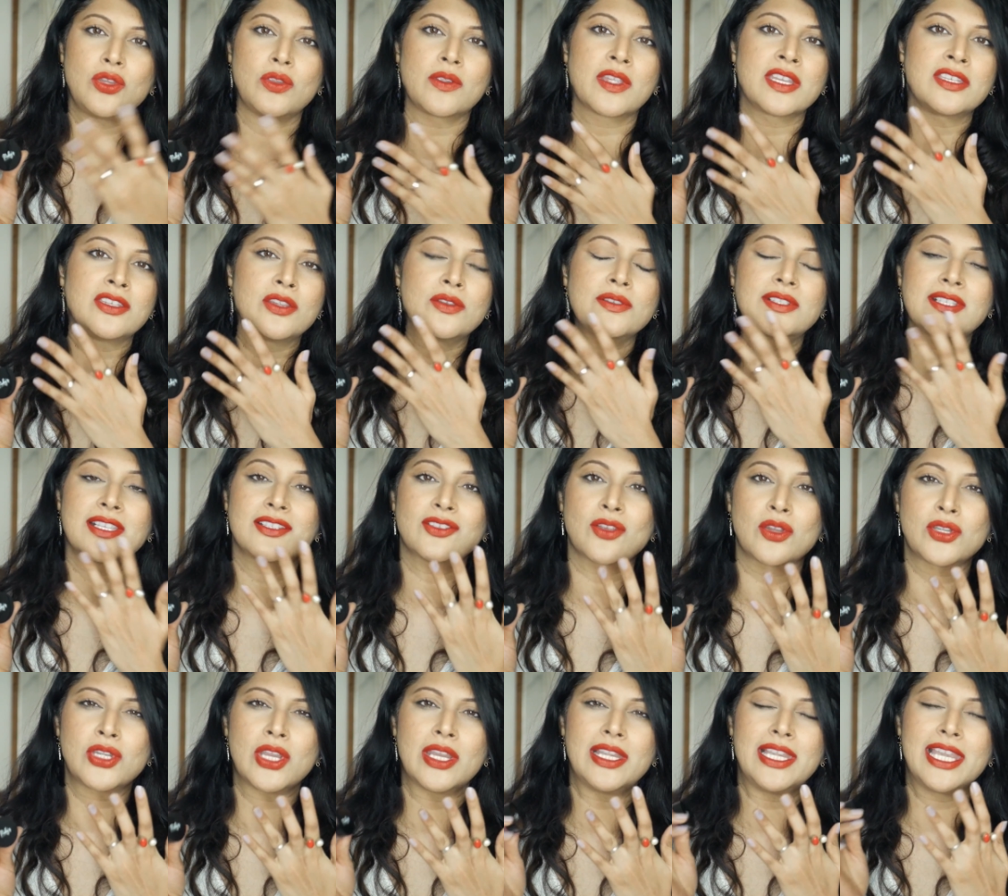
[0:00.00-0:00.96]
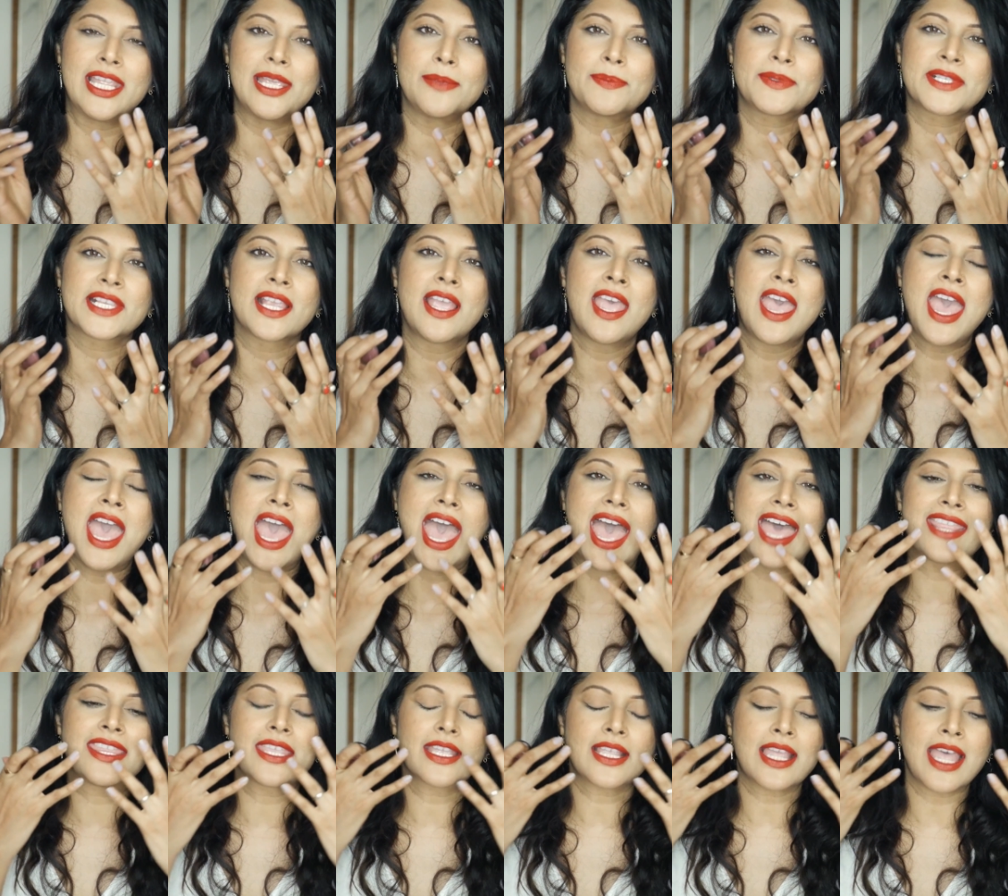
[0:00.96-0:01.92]
you can use this on your lips,
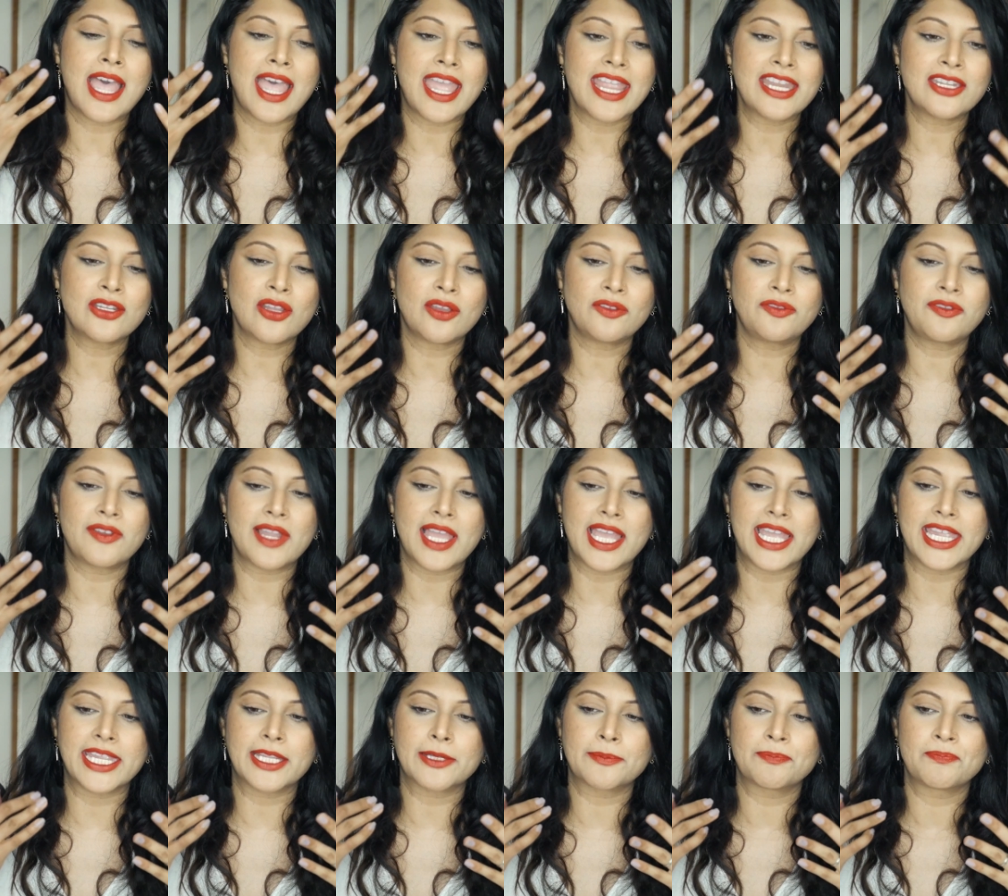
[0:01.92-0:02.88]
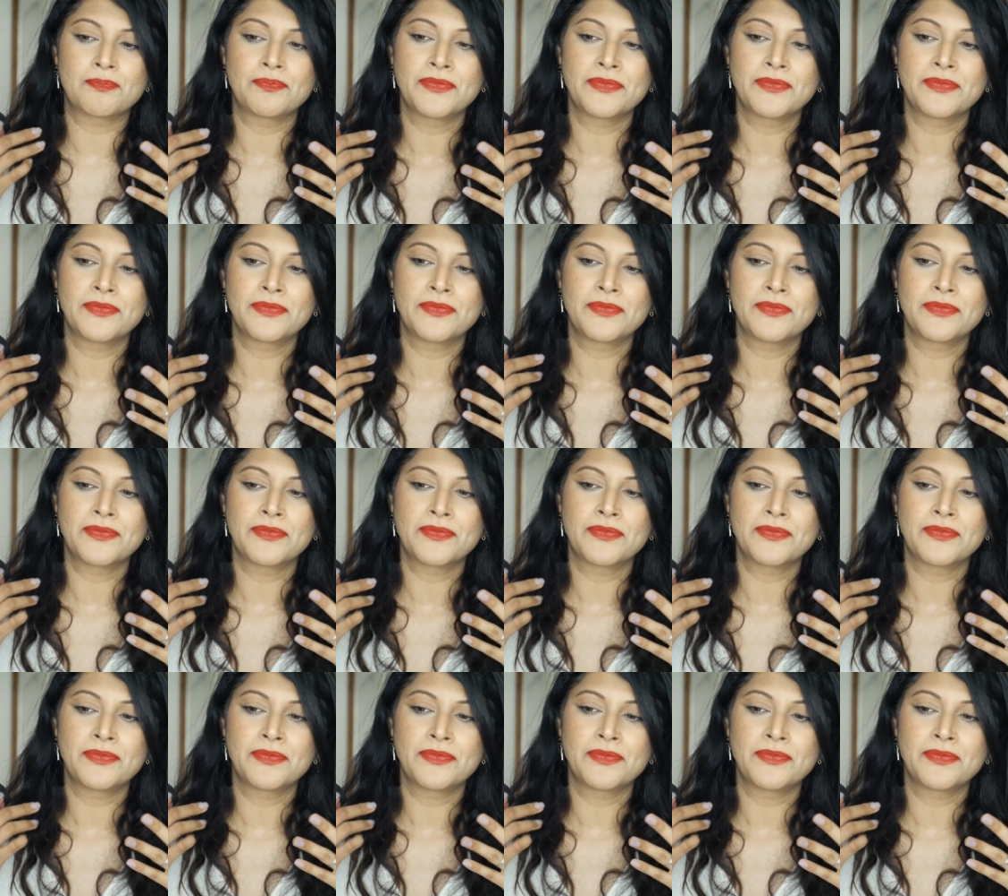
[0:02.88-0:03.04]
and the kind of like